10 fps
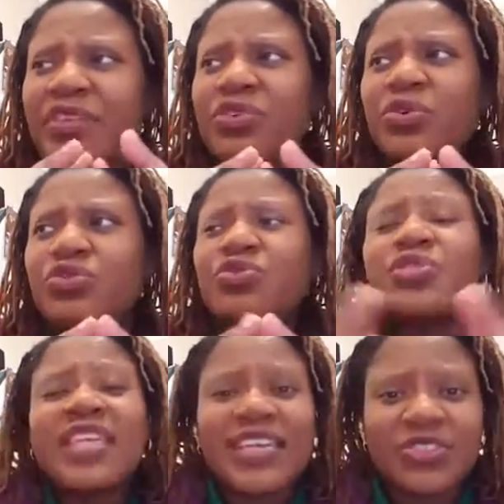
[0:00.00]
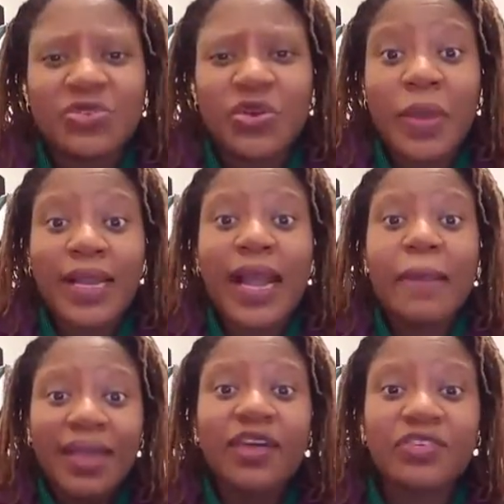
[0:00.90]
new territory. We're
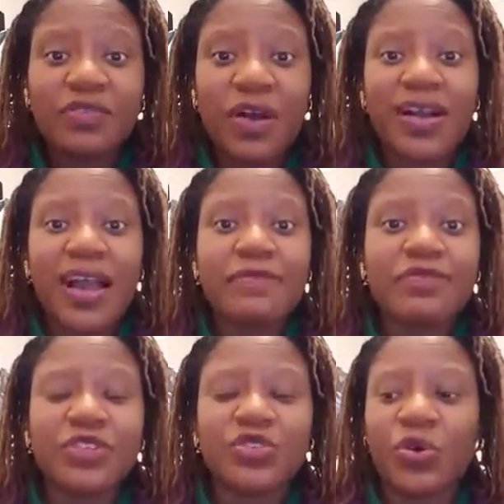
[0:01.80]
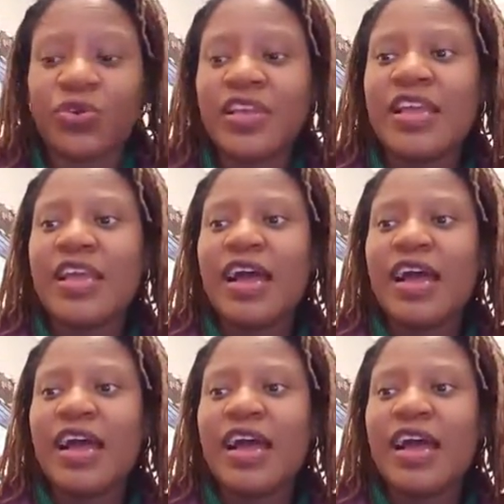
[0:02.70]
coming out of our comfort zone.